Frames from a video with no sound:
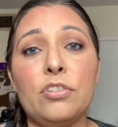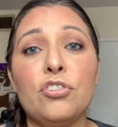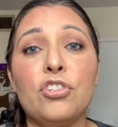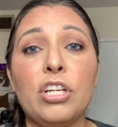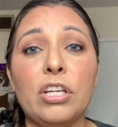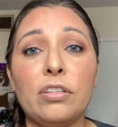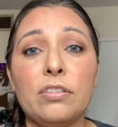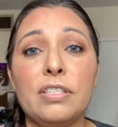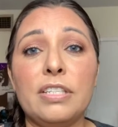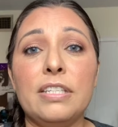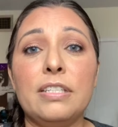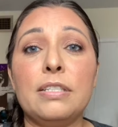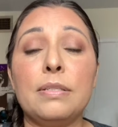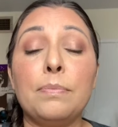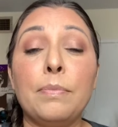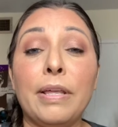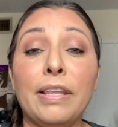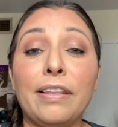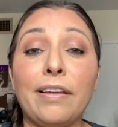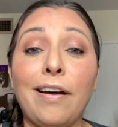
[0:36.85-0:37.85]
Chelsea
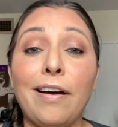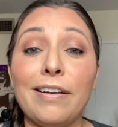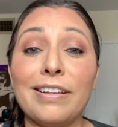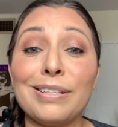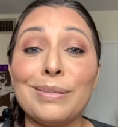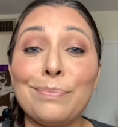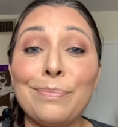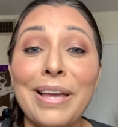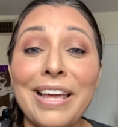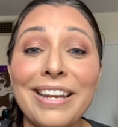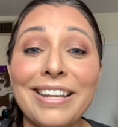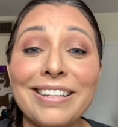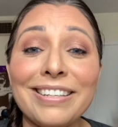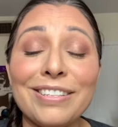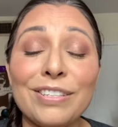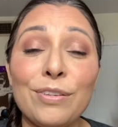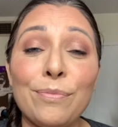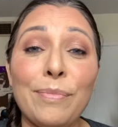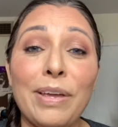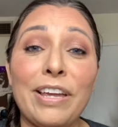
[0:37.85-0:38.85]
Smith
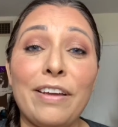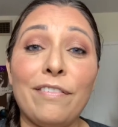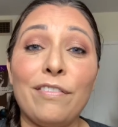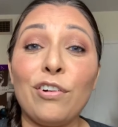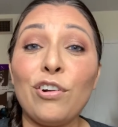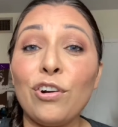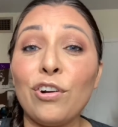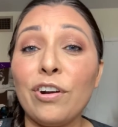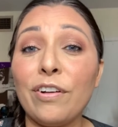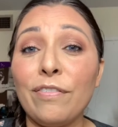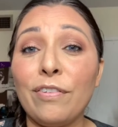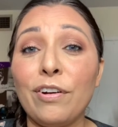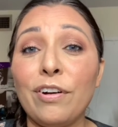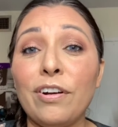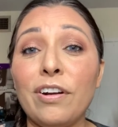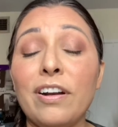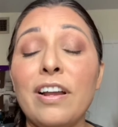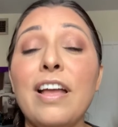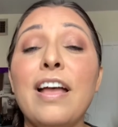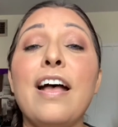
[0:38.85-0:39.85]
Cosmetics. You may have heard of
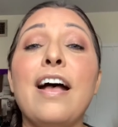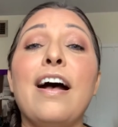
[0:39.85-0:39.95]
her.